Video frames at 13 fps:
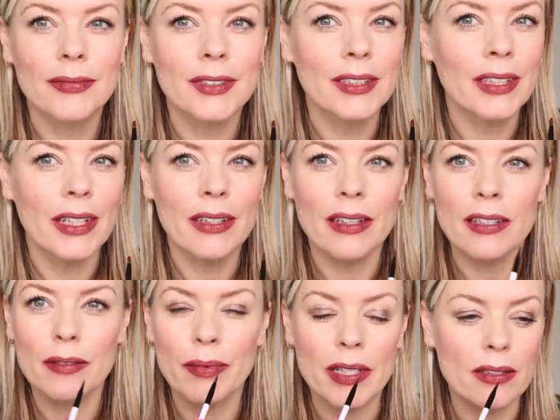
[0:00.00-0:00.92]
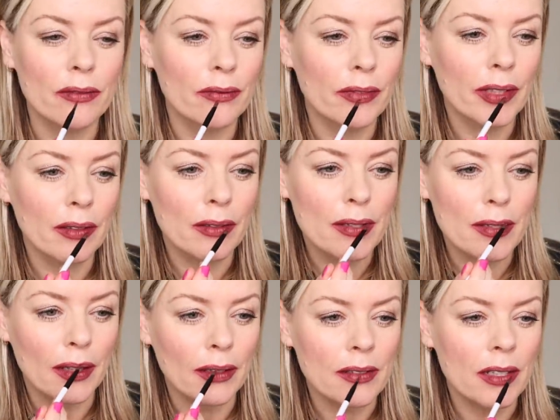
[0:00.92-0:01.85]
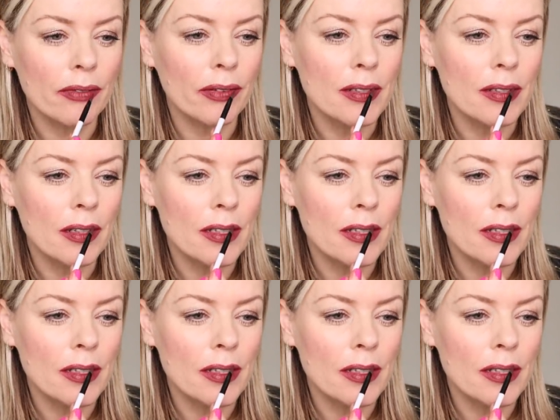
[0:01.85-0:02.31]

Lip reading: See, that just makes a real subtle difference.